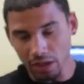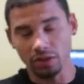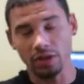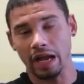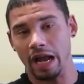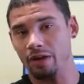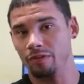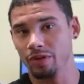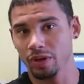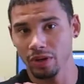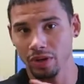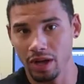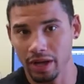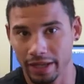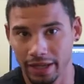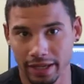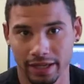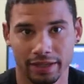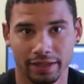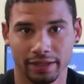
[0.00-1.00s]
I got real
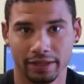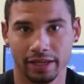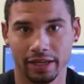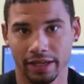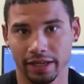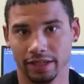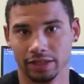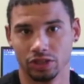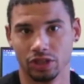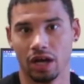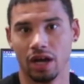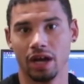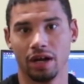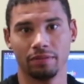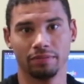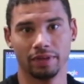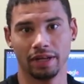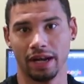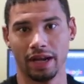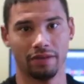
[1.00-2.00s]
lucky getting a
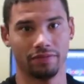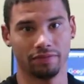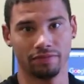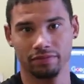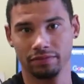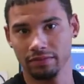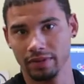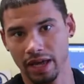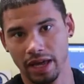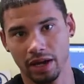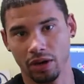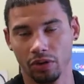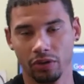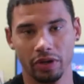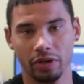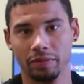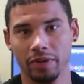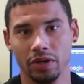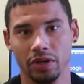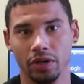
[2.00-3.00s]
job that I had
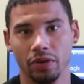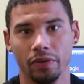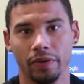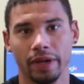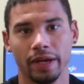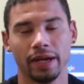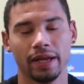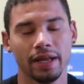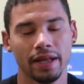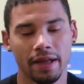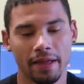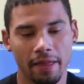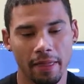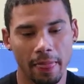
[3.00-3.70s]
already been doing,